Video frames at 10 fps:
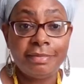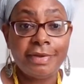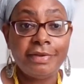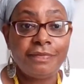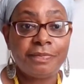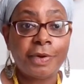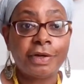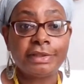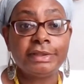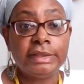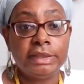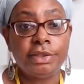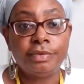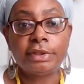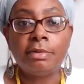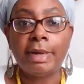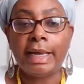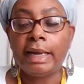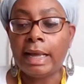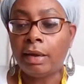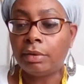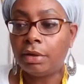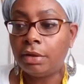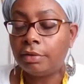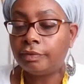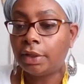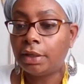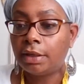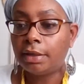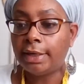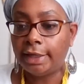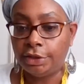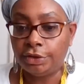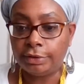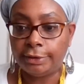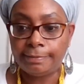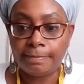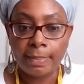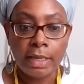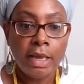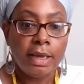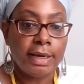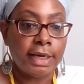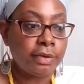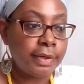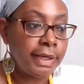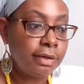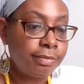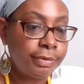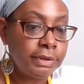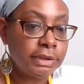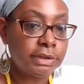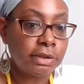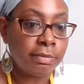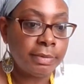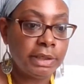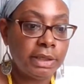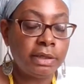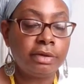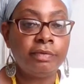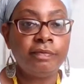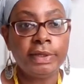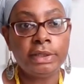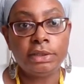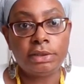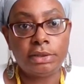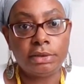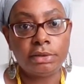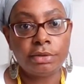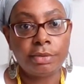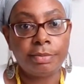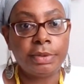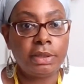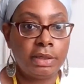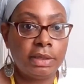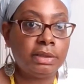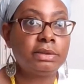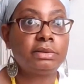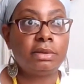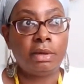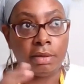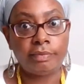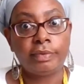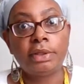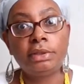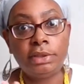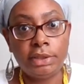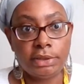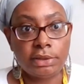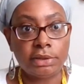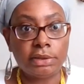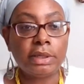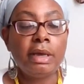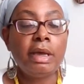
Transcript: to me personally to deal with somebody out of Nigeria. And I know that can present so many inconveniences because of the distance.